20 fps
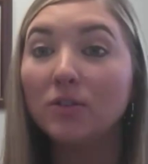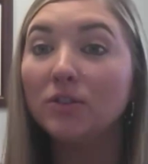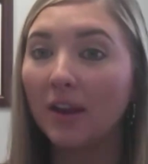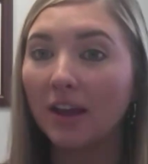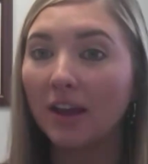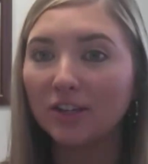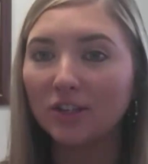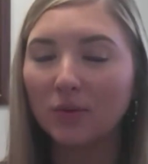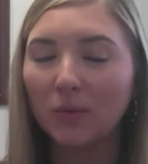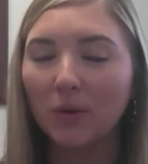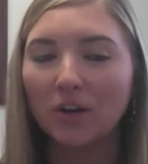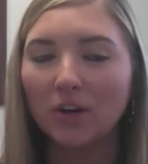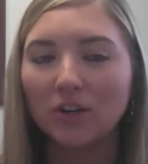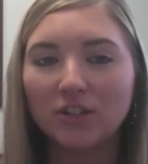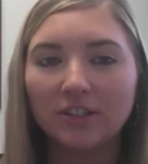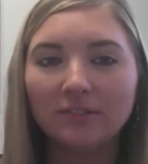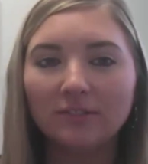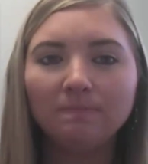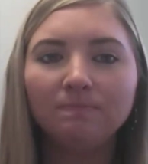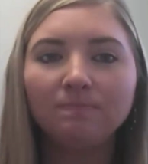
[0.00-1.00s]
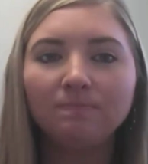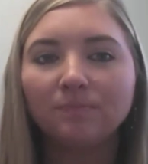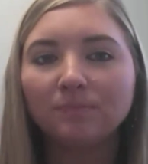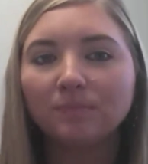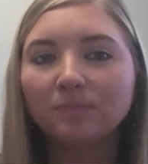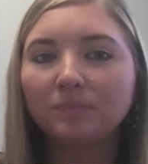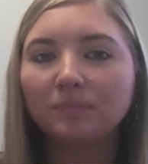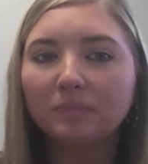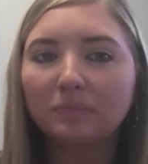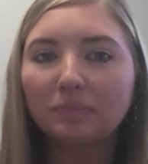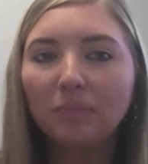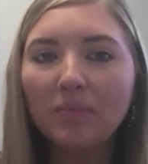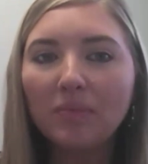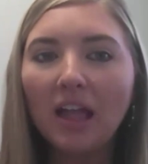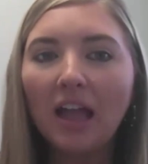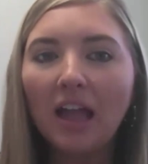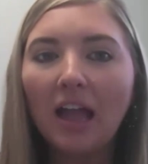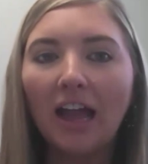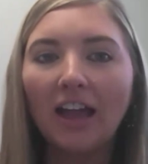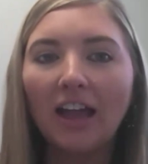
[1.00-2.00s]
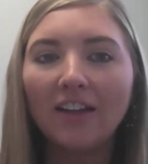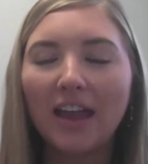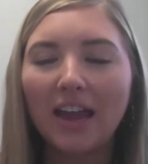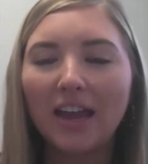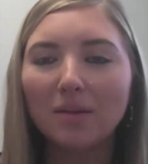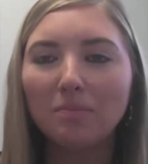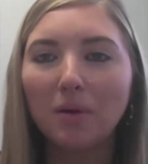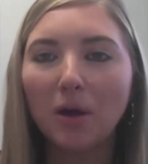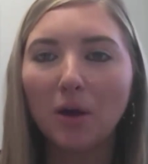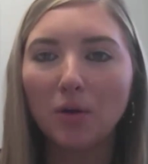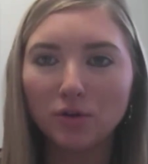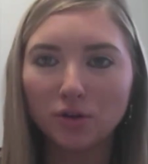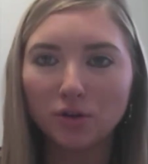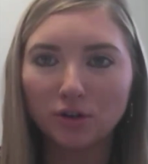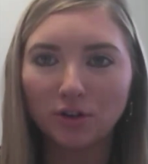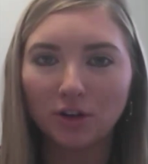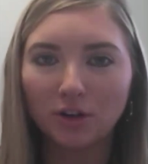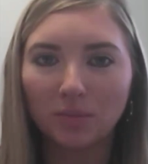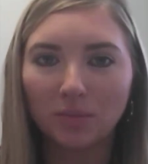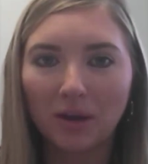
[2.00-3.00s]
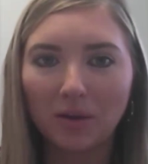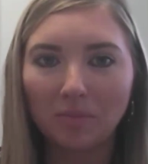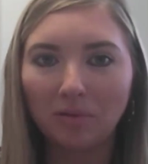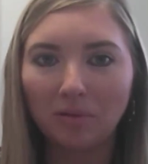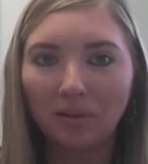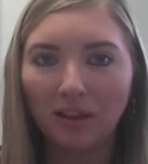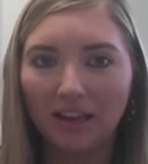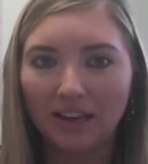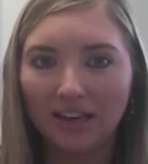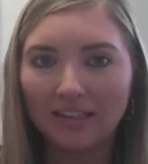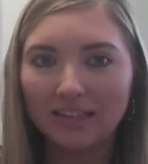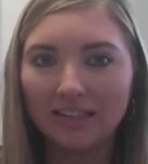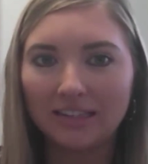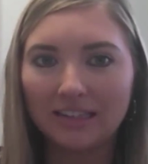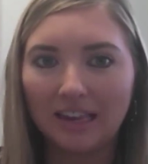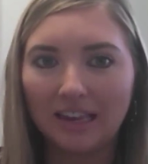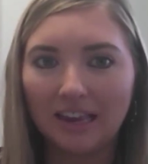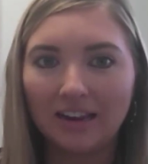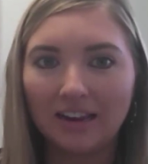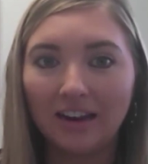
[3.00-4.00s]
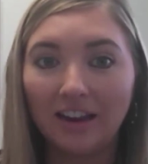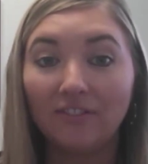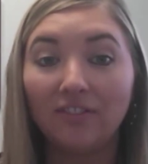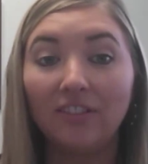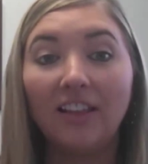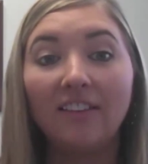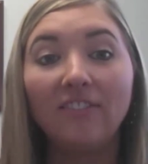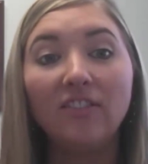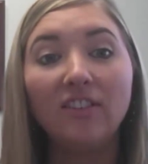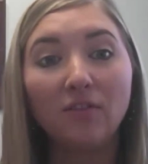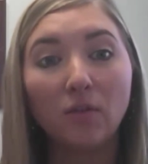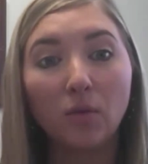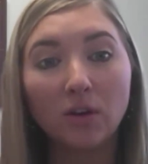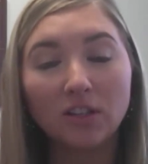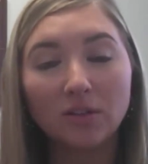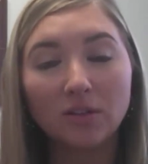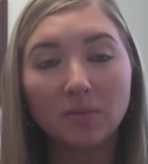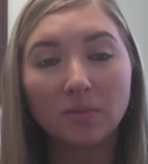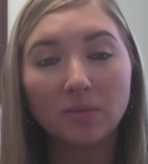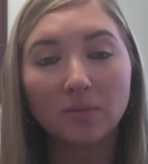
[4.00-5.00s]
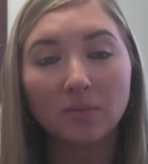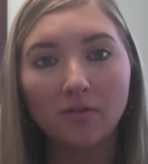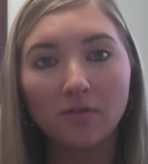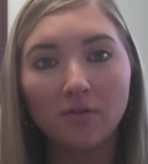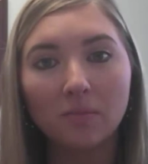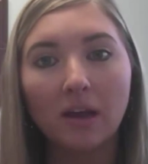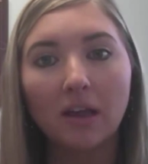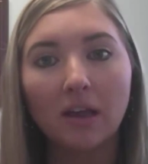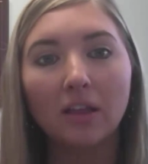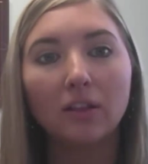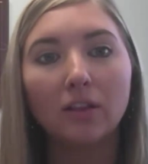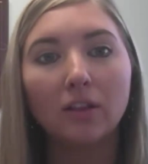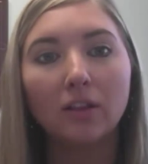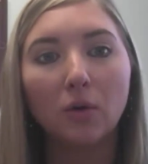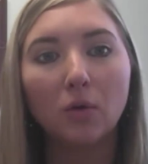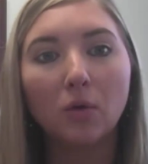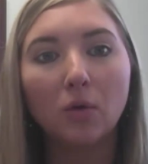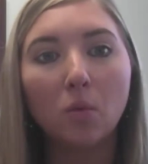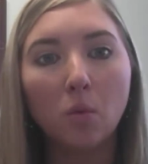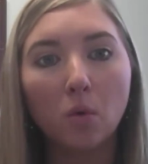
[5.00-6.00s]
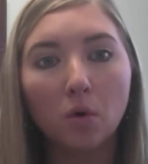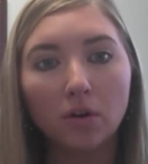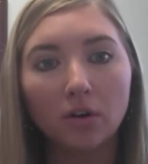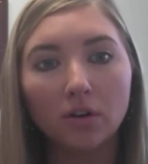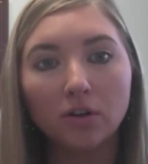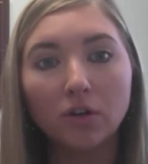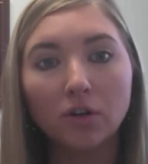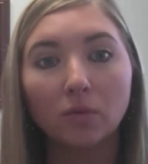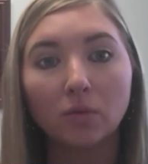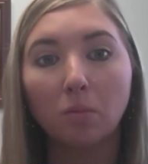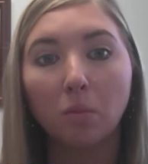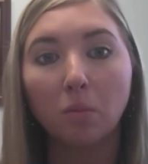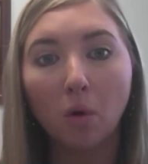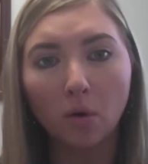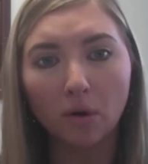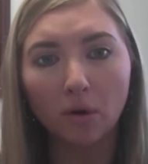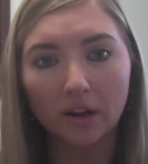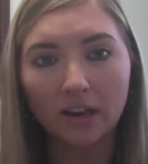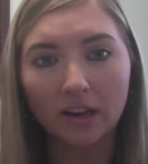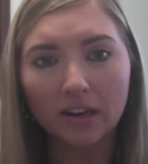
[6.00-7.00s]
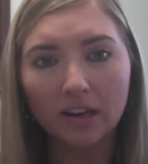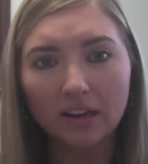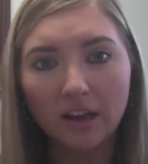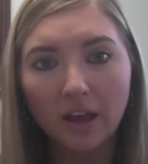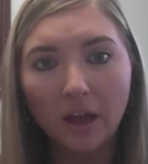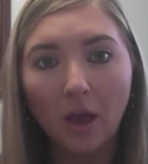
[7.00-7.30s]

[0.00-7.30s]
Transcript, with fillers: so next question. I've had poachers on my place and I've left a voicemail for my local warden to report it.